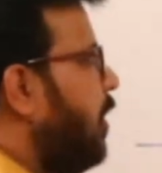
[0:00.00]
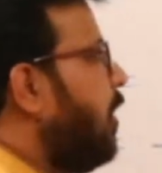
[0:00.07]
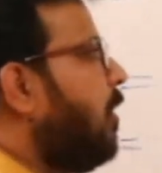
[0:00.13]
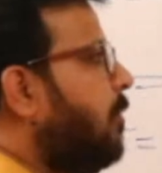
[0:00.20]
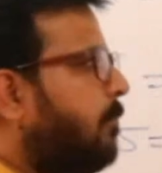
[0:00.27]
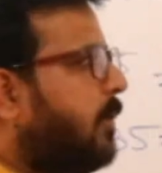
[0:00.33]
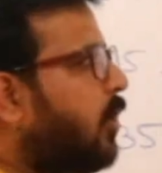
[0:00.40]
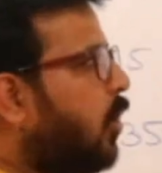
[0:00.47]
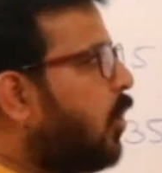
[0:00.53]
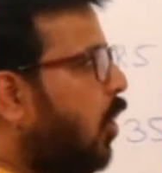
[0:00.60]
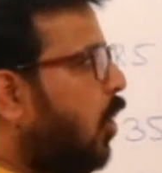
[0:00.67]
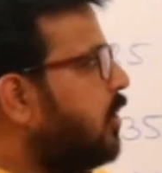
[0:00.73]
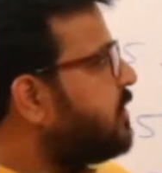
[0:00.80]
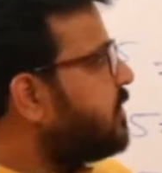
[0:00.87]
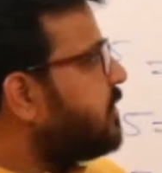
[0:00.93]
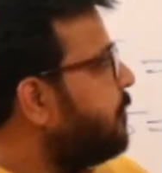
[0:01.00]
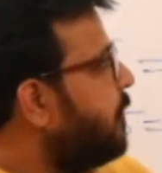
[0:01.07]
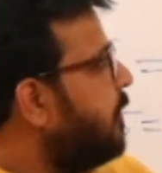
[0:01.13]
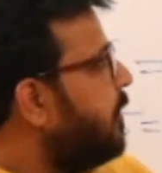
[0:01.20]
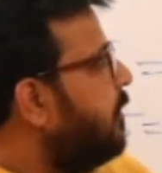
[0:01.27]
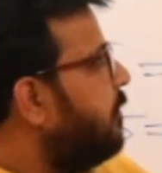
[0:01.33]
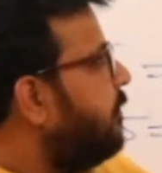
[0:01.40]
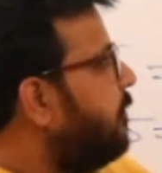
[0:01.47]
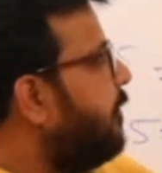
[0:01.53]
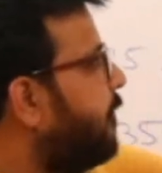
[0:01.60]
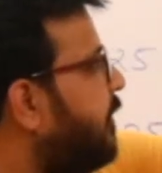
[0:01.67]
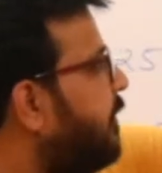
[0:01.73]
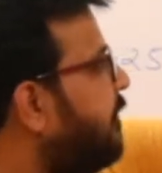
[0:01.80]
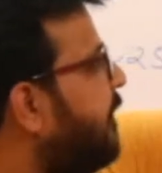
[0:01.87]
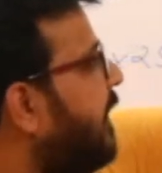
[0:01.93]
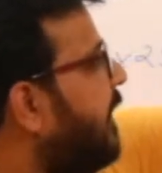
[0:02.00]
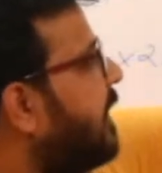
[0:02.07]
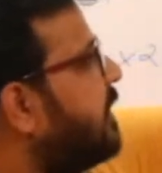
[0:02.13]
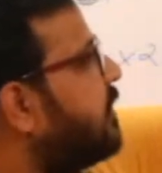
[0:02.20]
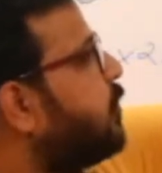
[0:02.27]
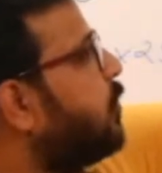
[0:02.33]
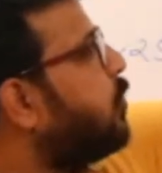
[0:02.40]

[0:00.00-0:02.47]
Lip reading: Because 55 raised to 2